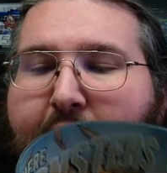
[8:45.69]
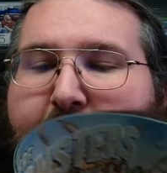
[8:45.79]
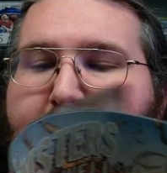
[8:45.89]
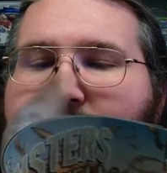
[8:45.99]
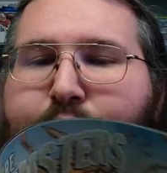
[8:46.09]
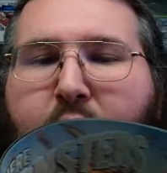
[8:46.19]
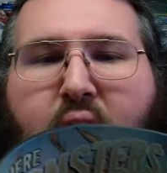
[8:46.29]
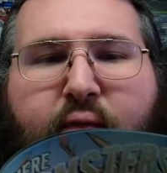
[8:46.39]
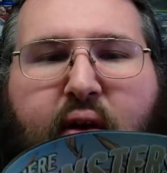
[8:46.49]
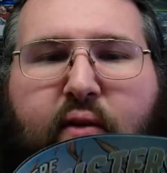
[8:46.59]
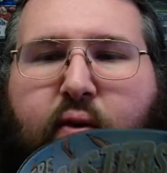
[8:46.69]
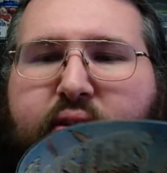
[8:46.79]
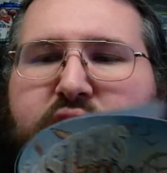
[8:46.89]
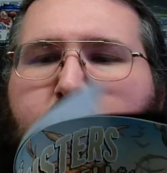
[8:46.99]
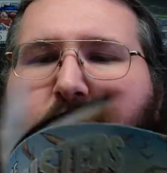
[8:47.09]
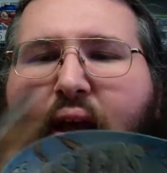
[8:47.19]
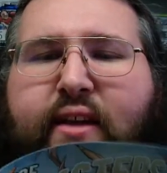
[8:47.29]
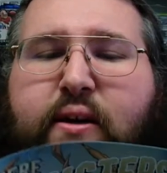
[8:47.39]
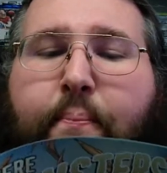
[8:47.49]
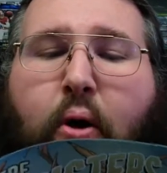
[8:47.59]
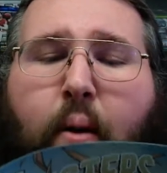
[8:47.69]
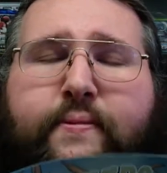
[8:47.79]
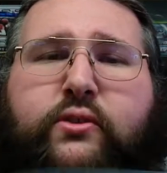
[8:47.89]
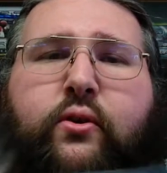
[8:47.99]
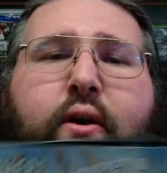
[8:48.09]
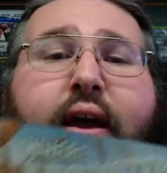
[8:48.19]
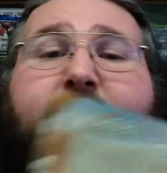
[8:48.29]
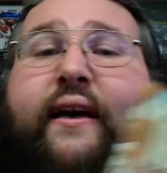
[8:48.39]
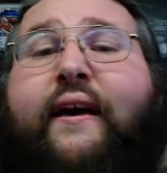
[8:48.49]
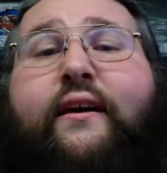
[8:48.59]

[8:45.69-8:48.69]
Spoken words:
It's perfect for the story. It's a pulp story.